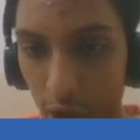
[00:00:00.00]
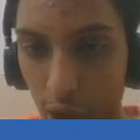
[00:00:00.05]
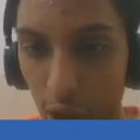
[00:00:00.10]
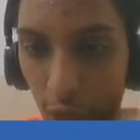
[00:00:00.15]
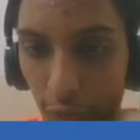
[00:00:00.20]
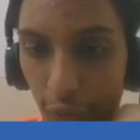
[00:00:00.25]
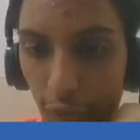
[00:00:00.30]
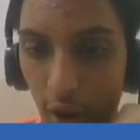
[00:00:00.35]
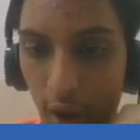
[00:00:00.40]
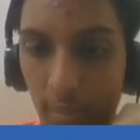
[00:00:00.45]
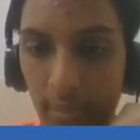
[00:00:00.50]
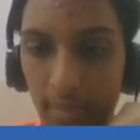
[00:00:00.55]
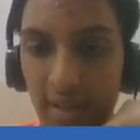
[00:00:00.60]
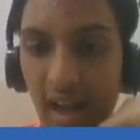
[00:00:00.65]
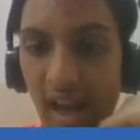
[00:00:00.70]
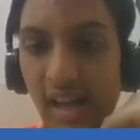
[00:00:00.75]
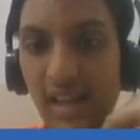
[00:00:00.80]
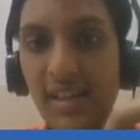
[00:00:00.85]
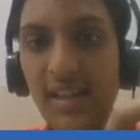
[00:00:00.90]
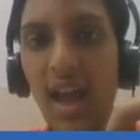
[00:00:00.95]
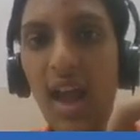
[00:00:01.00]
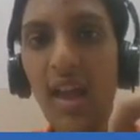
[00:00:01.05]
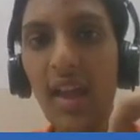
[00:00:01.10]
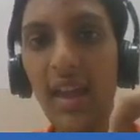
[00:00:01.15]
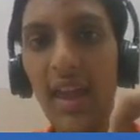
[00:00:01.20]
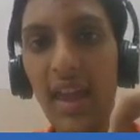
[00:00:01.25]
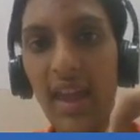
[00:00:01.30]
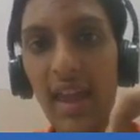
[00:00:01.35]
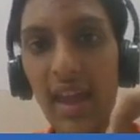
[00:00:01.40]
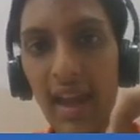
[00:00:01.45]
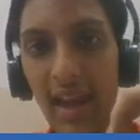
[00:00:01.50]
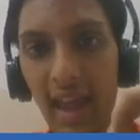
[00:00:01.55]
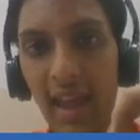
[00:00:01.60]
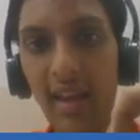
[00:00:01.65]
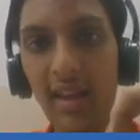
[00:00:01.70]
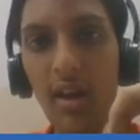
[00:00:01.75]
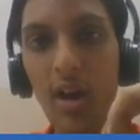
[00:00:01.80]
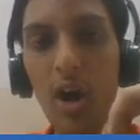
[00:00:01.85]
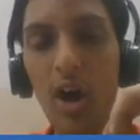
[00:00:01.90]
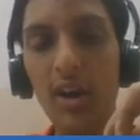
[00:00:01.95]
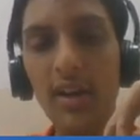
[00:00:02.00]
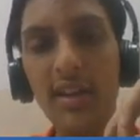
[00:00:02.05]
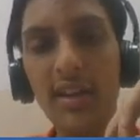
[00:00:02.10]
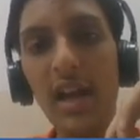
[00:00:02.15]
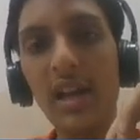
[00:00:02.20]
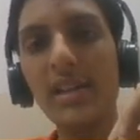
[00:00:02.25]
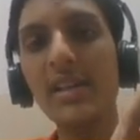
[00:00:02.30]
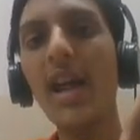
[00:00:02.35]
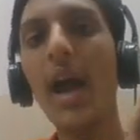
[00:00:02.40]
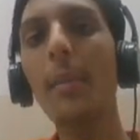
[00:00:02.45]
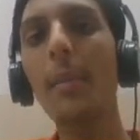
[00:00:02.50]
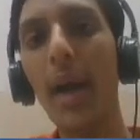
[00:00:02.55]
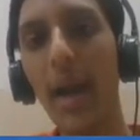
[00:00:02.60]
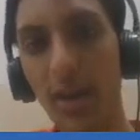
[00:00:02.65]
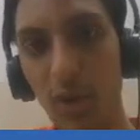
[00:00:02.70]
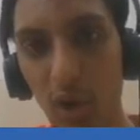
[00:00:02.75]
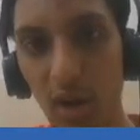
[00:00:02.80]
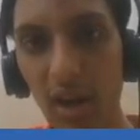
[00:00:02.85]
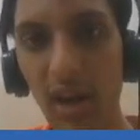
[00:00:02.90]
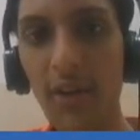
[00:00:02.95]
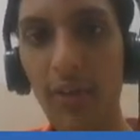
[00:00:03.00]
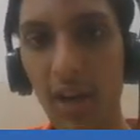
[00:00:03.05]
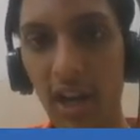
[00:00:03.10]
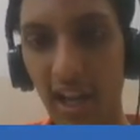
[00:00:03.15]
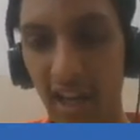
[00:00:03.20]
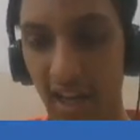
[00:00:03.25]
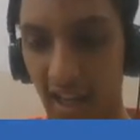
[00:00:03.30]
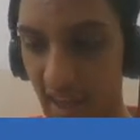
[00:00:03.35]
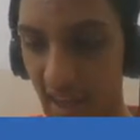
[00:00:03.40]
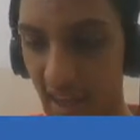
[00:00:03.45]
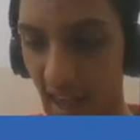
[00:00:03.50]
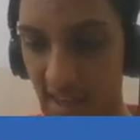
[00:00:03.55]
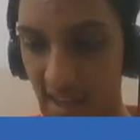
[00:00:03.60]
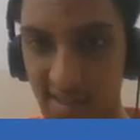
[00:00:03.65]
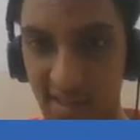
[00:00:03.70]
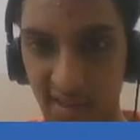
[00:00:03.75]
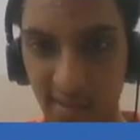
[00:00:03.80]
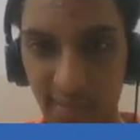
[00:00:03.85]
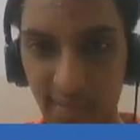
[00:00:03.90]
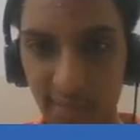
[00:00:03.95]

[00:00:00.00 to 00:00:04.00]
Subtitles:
to form delta ALA or delta amino levulinic acid.